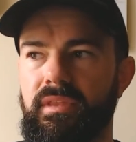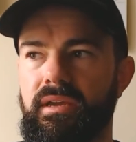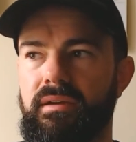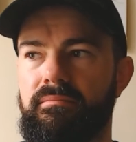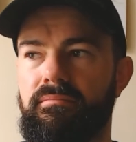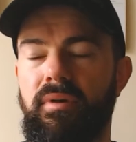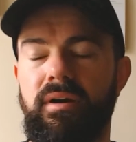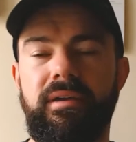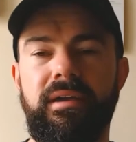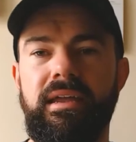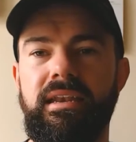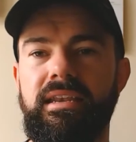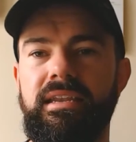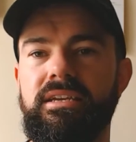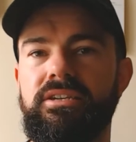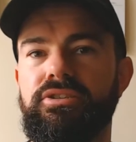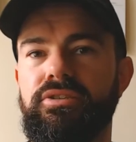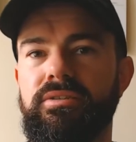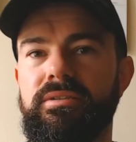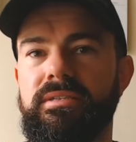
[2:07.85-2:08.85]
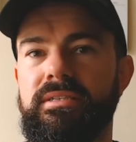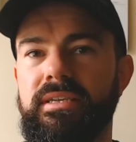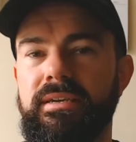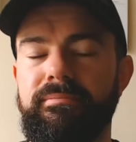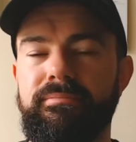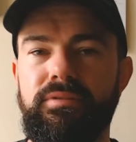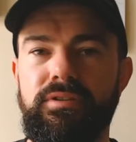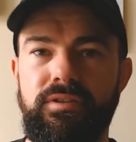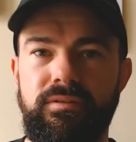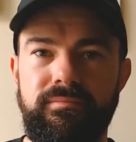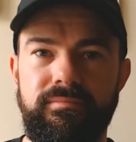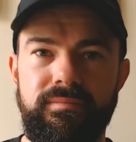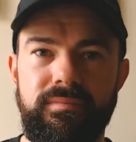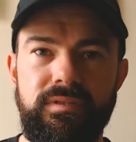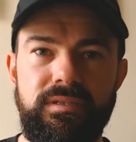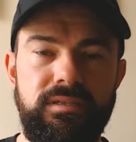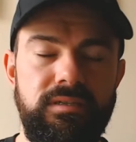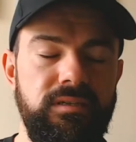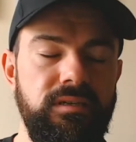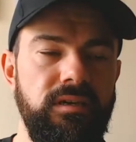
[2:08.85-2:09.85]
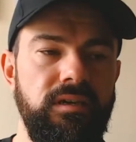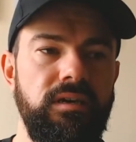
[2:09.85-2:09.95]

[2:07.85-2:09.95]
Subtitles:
My initial symptoms